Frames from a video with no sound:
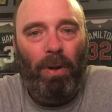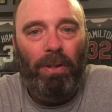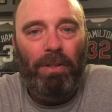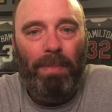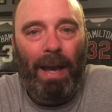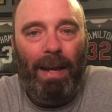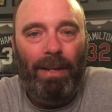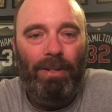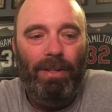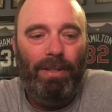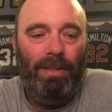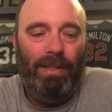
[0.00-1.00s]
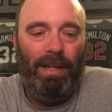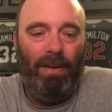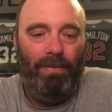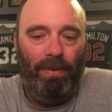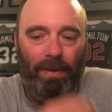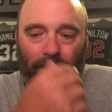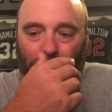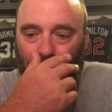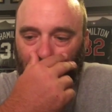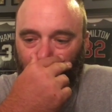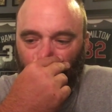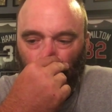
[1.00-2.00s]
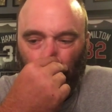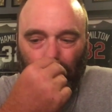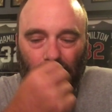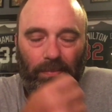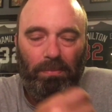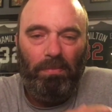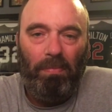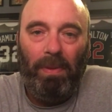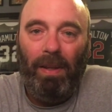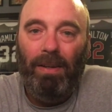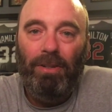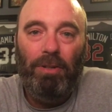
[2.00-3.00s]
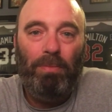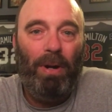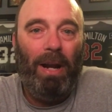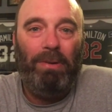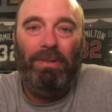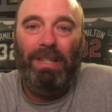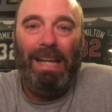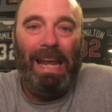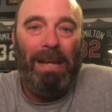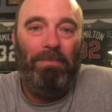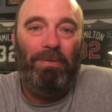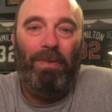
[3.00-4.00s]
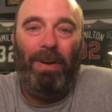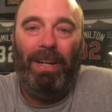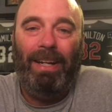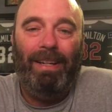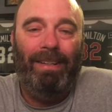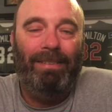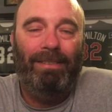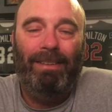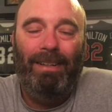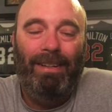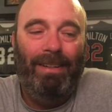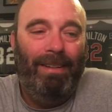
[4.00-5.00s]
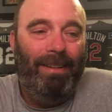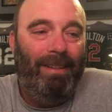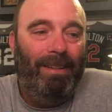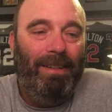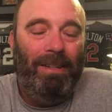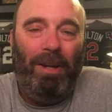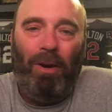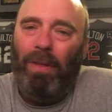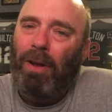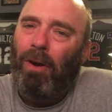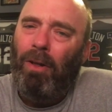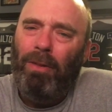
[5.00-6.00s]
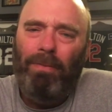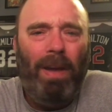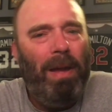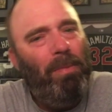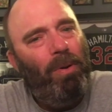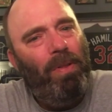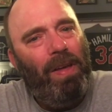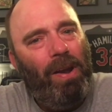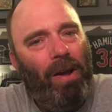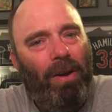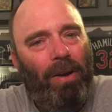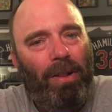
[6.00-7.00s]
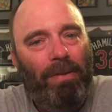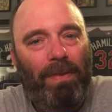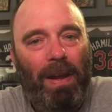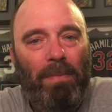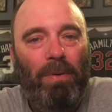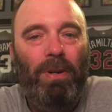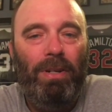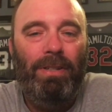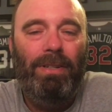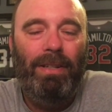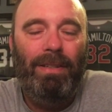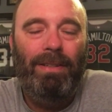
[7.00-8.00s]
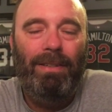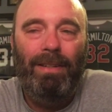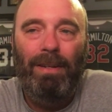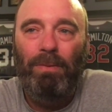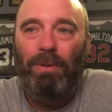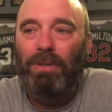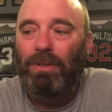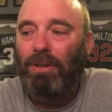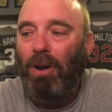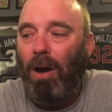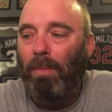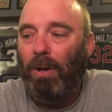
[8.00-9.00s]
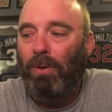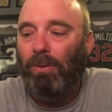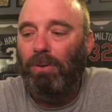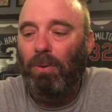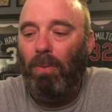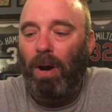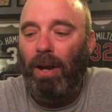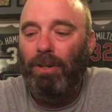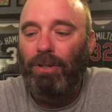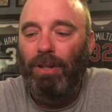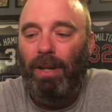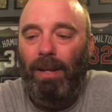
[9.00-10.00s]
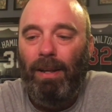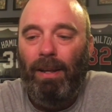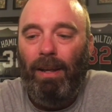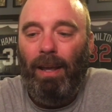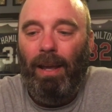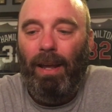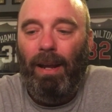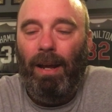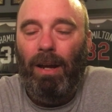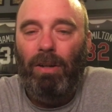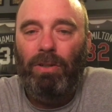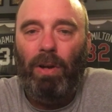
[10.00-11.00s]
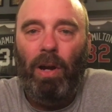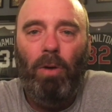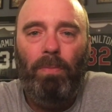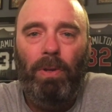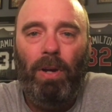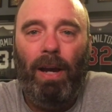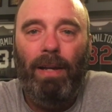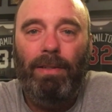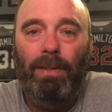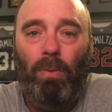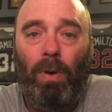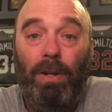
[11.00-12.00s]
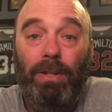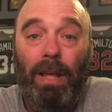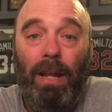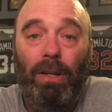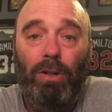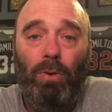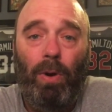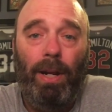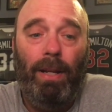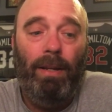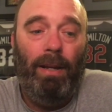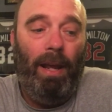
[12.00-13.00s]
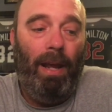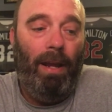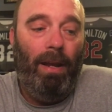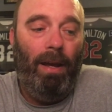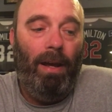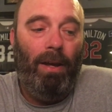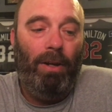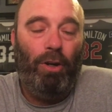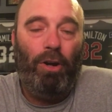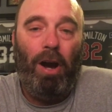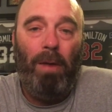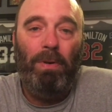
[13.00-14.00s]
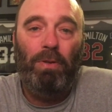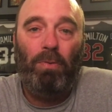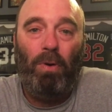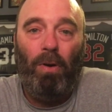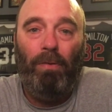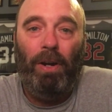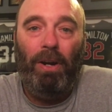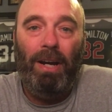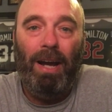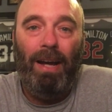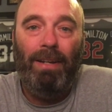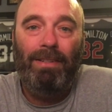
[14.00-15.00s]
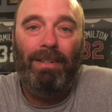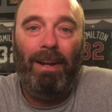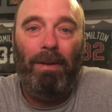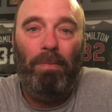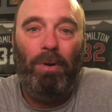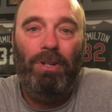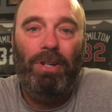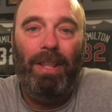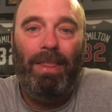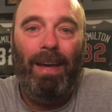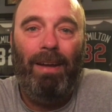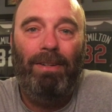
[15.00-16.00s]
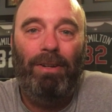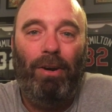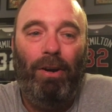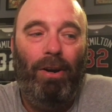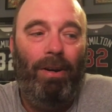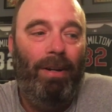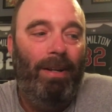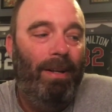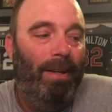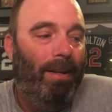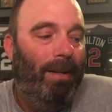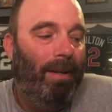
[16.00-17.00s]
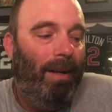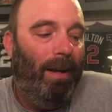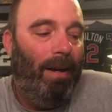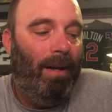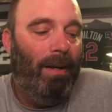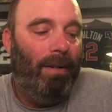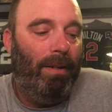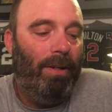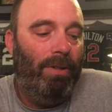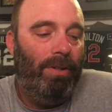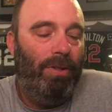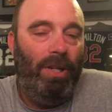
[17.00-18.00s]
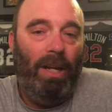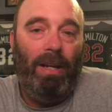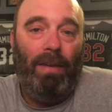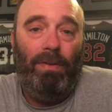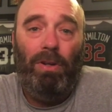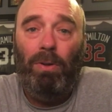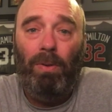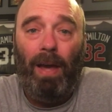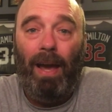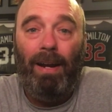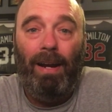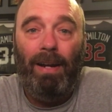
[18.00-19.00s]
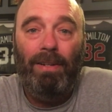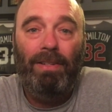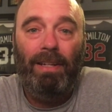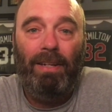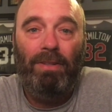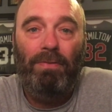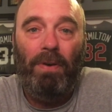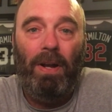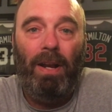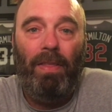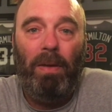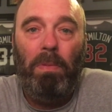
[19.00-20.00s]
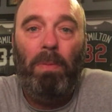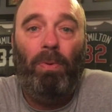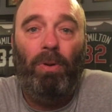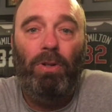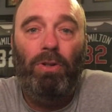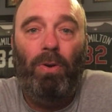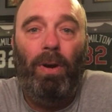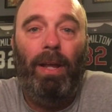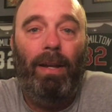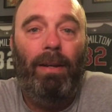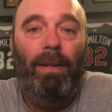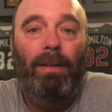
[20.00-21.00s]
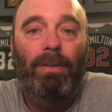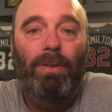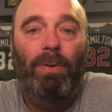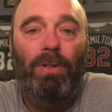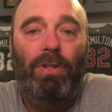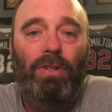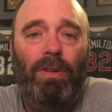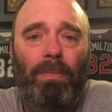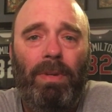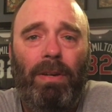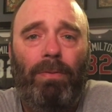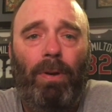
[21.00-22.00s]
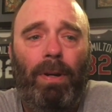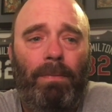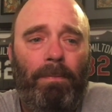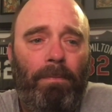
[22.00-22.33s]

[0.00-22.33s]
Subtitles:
all these packages and stuff. And she's pronouncing names funny. And are they Hall of Famer? Are they not a Hall of Famer? It was comical to watch. And so I hope you guys that watched that enjoyed it. And your comments were all very nice. And I appreciate that to her. Because she doesn't have to do that, and I just think it's fun. I think people enjoy it, so it's just something different.